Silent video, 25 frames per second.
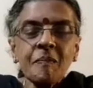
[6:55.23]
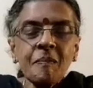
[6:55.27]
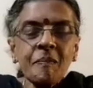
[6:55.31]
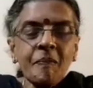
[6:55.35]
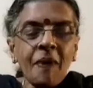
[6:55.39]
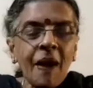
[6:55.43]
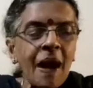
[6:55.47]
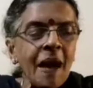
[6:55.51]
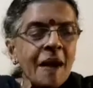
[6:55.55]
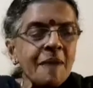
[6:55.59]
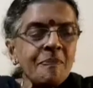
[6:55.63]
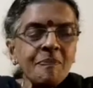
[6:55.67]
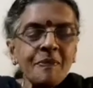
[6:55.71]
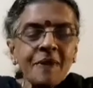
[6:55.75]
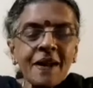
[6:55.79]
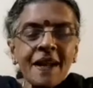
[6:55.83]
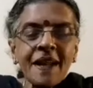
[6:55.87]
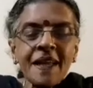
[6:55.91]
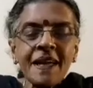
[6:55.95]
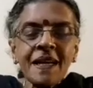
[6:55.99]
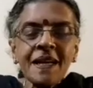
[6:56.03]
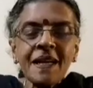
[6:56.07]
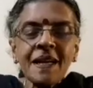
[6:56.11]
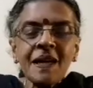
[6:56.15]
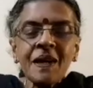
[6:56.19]
pipe
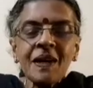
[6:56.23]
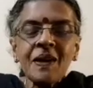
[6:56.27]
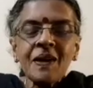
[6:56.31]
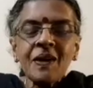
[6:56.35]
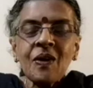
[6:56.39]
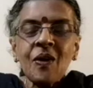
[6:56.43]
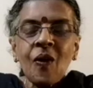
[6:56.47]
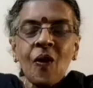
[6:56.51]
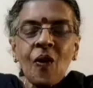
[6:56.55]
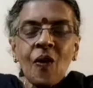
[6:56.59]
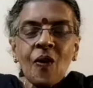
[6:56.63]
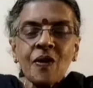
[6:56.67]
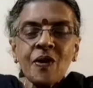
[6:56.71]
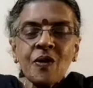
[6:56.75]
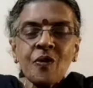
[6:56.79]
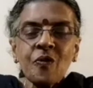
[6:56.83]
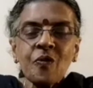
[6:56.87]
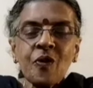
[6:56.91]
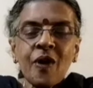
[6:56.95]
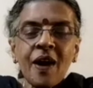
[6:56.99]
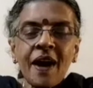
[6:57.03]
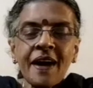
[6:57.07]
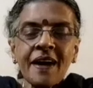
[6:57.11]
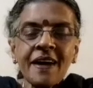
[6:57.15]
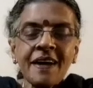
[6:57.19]
cleaner or a
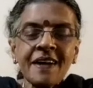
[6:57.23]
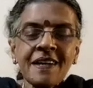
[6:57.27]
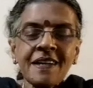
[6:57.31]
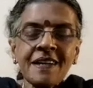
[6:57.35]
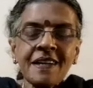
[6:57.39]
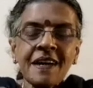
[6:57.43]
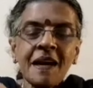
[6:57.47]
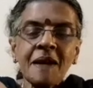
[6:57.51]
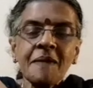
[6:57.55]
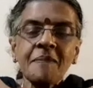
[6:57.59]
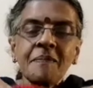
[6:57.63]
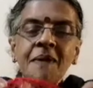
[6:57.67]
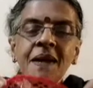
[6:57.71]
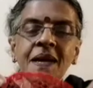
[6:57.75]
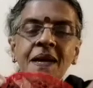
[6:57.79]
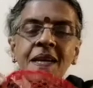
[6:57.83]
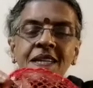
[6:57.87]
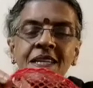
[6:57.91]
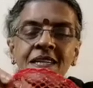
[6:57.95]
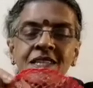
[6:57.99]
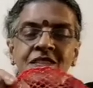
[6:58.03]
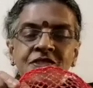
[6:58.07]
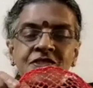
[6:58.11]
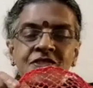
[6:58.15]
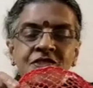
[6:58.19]
wire and made
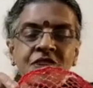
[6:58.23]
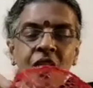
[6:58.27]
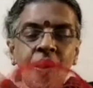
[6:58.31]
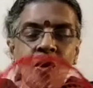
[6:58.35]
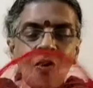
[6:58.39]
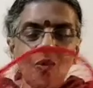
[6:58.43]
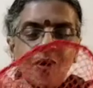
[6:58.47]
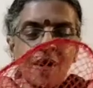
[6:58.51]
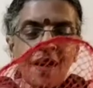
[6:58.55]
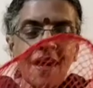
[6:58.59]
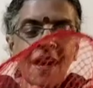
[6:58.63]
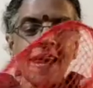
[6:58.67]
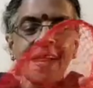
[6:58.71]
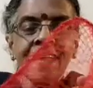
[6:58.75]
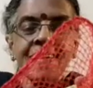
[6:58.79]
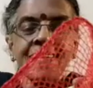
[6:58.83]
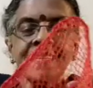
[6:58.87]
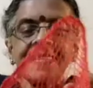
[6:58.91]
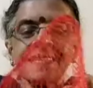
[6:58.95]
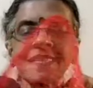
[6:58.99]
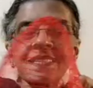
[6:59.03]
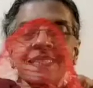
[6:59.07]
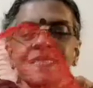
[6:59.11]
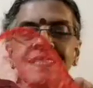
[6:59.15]
it round like this.